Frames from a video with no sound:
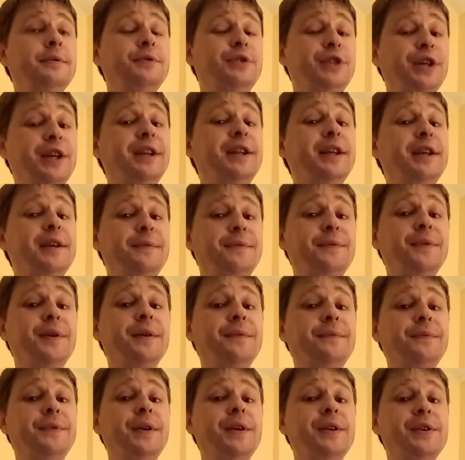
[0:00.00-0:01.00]

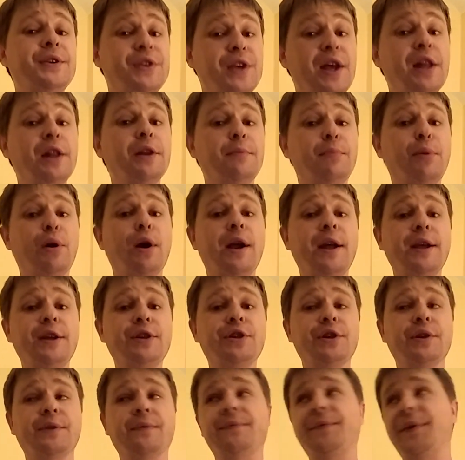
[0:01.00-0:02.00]
GD50,
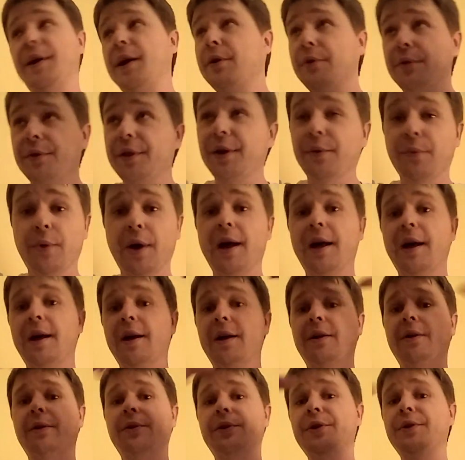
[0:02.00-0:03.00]
Celebration, Fare Thee
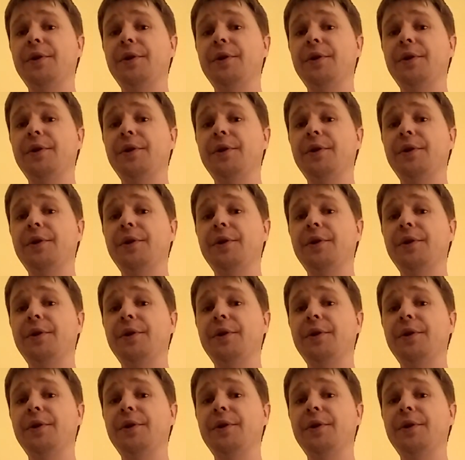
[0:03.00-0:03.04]
Well.